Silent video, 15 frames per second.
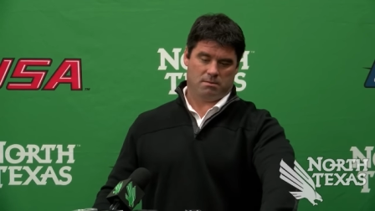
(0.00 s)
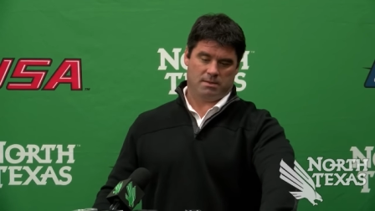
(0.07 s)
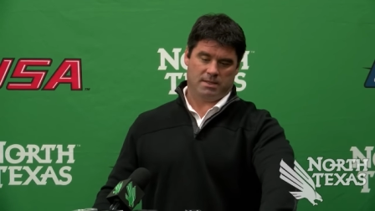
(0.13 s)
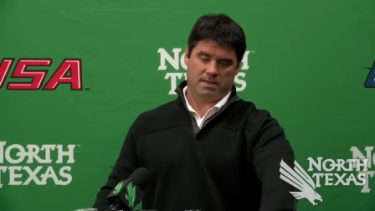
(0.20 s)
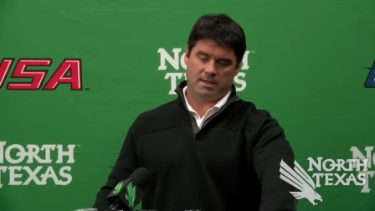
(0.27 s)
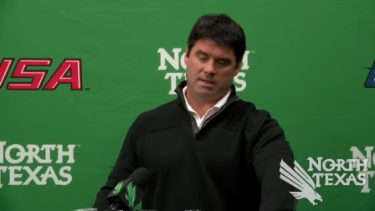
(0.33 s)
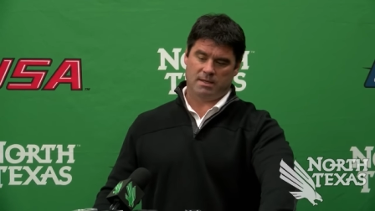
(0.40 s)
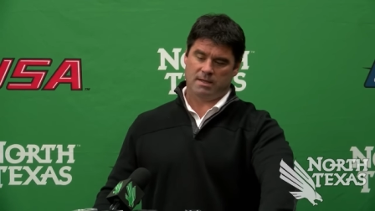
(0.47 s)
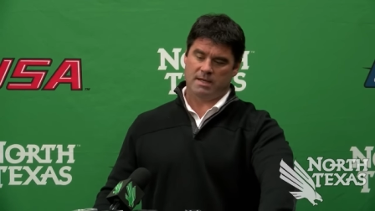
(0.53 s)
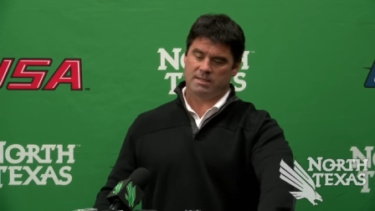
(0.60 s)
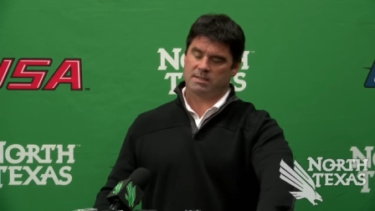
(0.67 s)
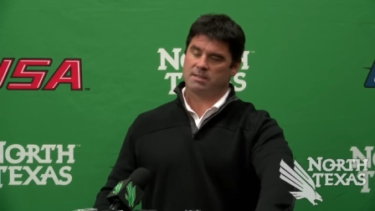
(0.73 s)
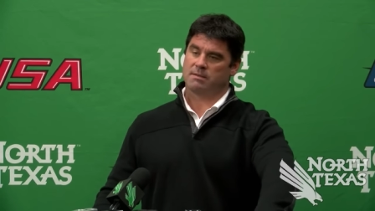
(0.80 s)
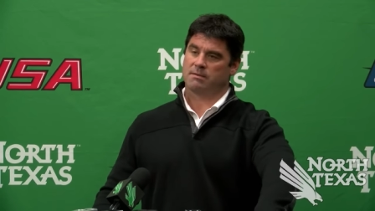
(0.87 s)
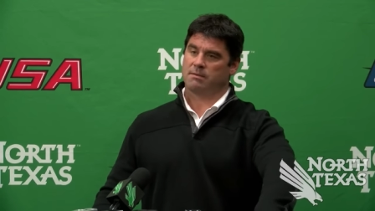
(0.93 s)
again
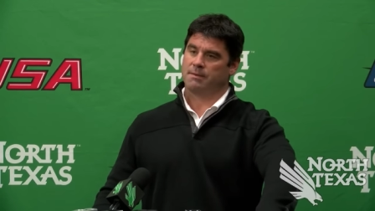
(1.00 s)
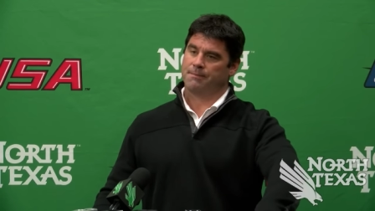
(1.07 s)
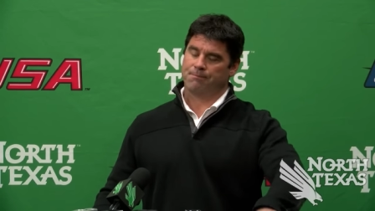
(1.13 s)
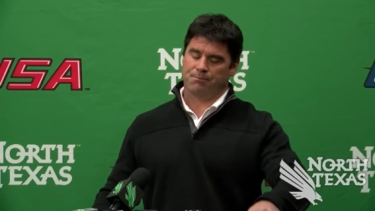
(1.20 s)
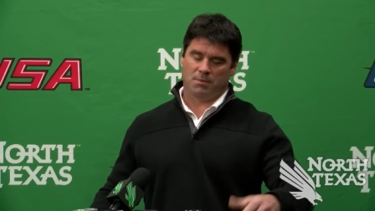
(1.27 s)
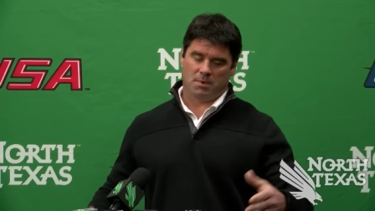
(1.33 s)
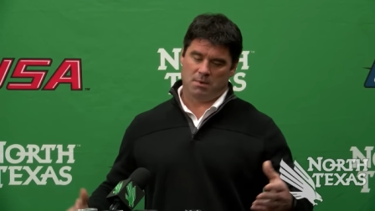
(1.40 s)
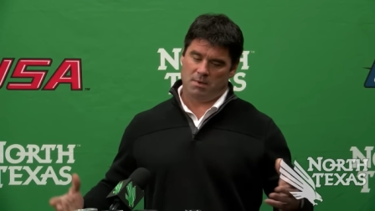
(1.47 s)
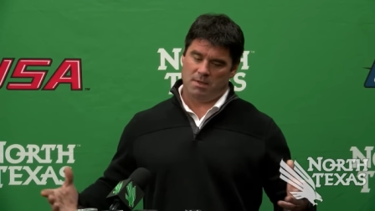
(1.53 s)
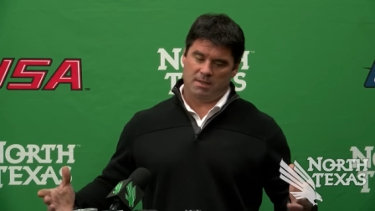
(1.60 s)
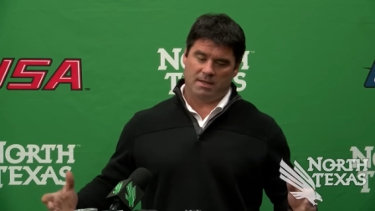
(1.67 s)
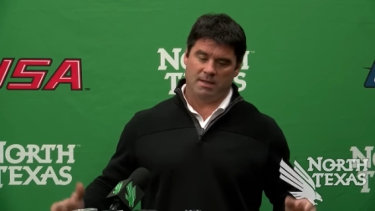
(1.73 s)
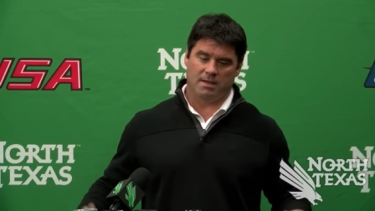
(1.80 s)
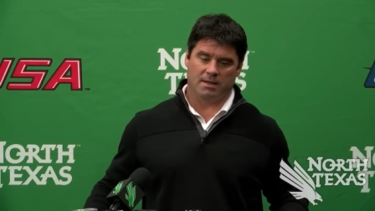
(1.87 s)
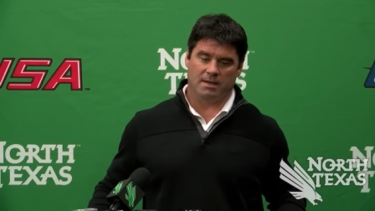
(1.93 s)
that's at
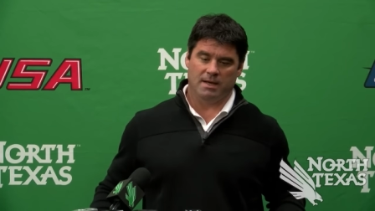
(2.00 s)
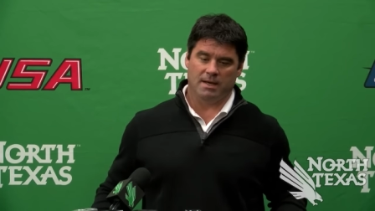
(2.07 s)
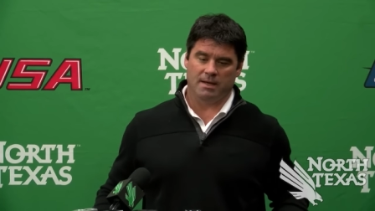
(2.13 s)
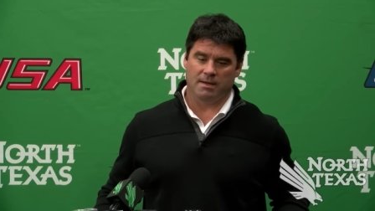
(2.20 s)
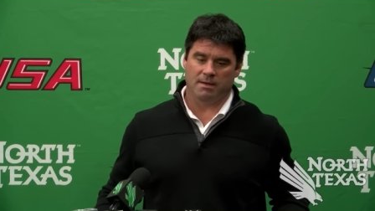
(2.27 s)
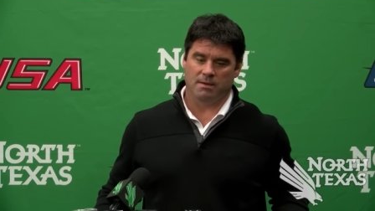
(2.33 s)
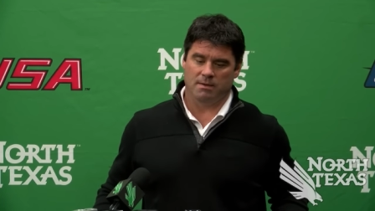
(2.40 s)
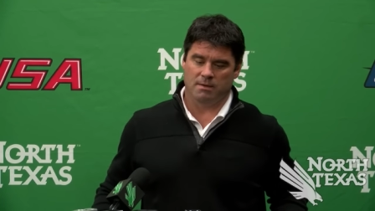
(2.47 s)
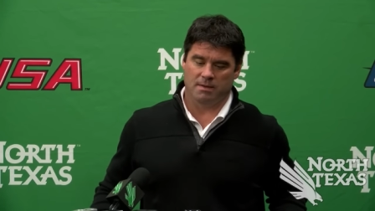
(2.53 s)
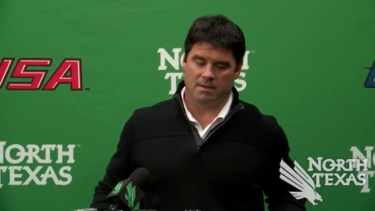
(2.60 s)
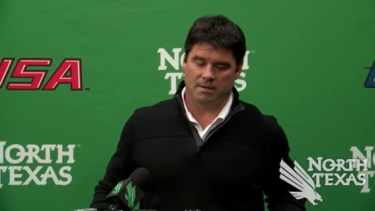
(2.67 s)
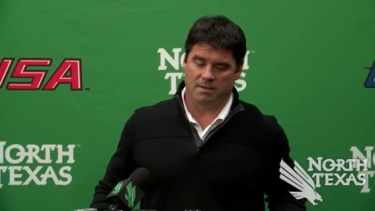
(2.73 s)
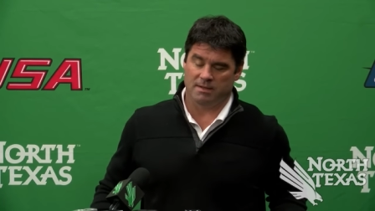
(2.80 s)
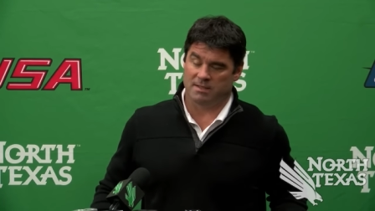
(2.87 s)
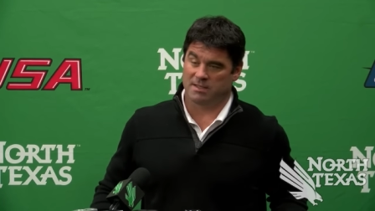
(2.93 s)
the end of the day
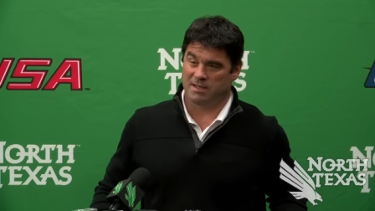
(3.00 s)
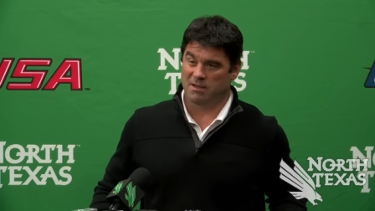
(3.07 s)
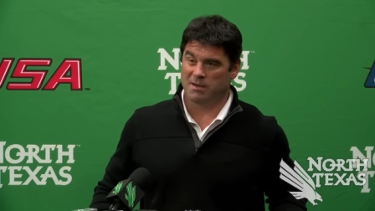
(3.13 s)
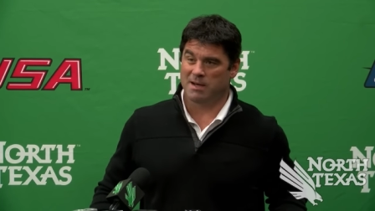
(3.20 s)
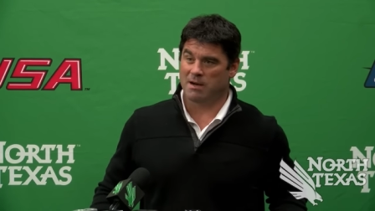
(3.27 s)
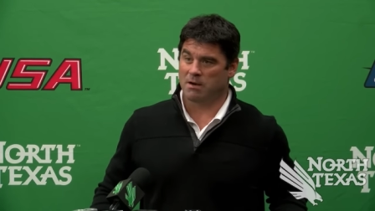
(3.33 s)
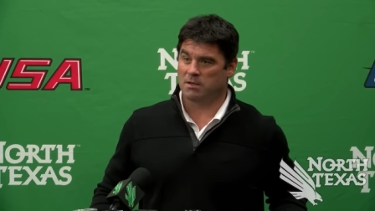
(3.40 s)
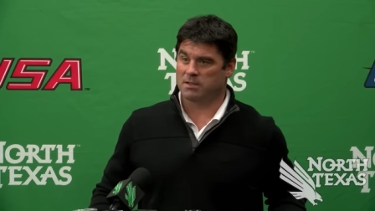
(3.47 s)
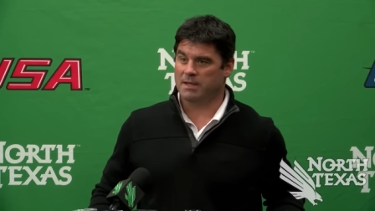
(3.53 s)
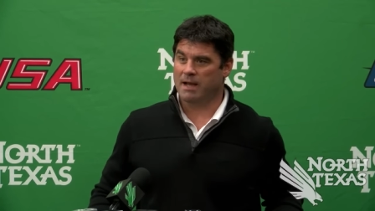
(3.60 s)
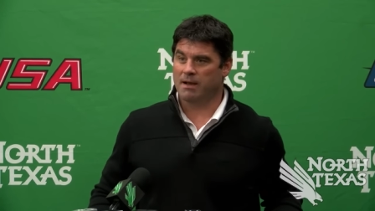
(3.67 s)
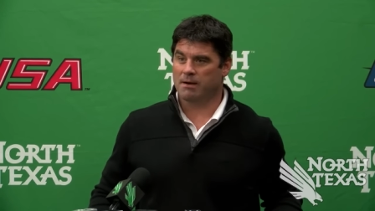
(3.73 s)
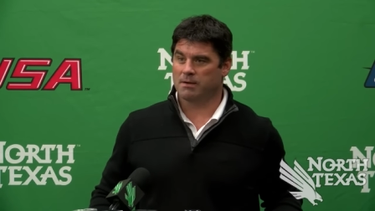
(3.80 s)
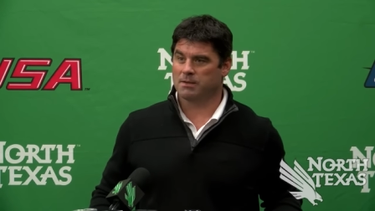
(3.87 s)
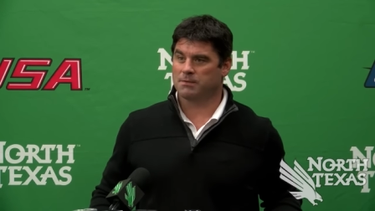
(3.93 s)
It's still not our
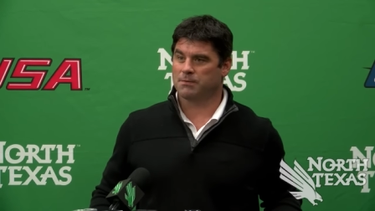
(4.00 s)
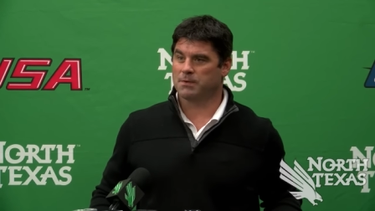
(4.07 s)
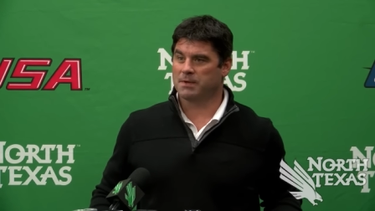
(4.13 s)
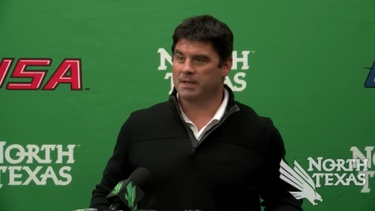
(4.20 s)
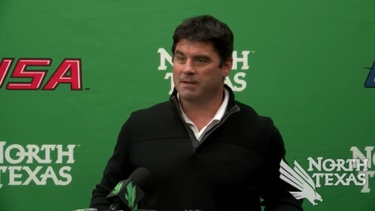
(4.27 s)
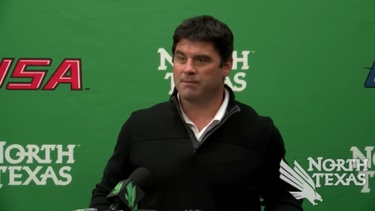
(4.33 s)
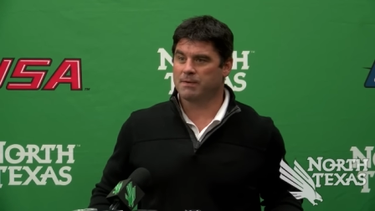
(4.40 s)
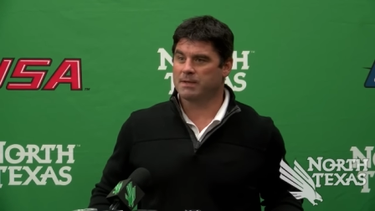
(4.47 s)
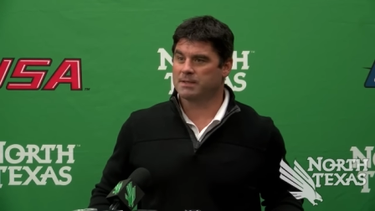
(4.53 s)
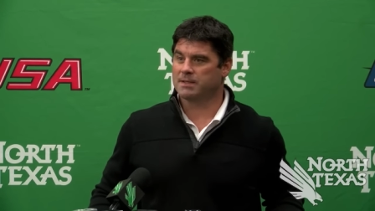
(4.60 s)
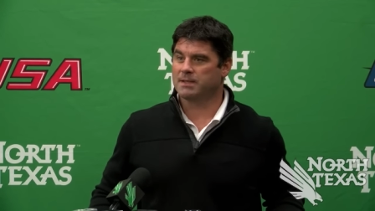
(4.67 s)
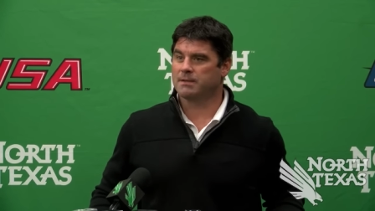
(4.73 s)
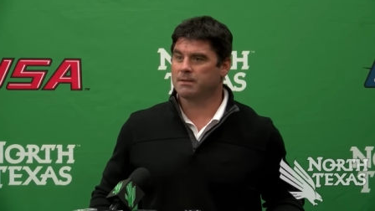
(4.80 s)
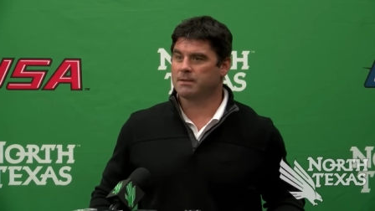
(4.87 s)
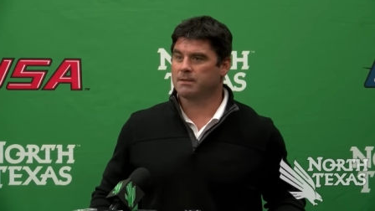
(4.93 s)
standards for defense
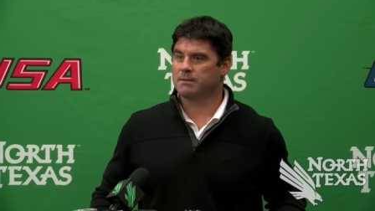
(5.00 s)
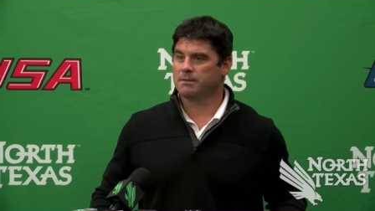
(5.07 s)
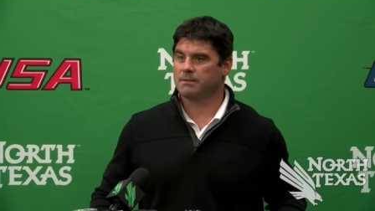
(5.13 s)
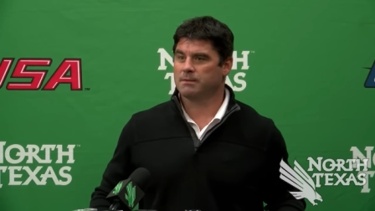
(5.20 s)
either.